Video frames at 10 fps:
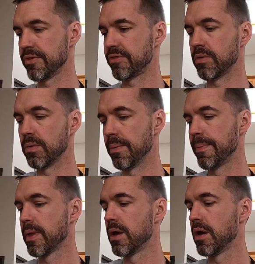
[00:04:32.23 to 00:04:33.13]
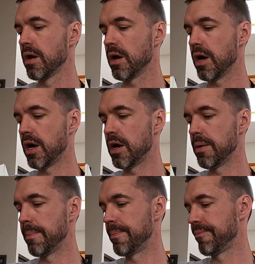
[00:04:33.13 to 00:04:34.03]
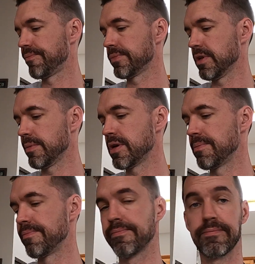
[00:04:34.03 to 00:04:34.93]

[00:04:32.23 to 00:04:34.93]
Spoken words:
So let me